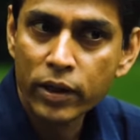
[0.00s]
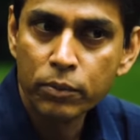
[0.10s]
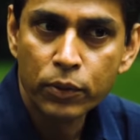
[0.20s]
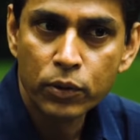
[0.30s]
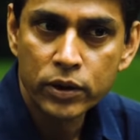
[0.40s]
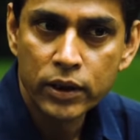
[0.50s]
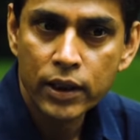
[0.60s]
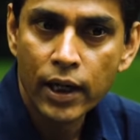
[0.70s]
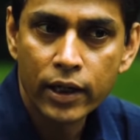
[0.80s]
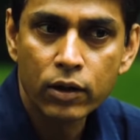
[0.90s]

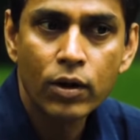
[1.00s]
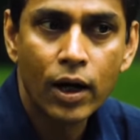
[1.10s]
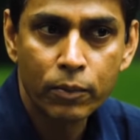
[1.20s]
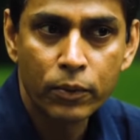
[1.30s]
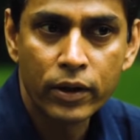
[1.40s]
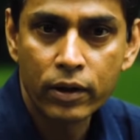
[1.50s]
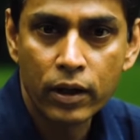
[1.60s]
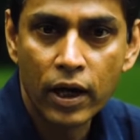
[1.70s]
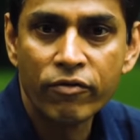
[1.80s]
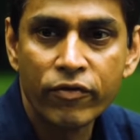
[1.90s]
important. Like, you can't put
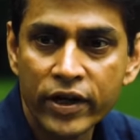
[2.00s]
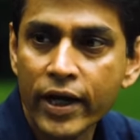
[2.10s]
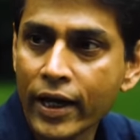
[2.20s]
everyday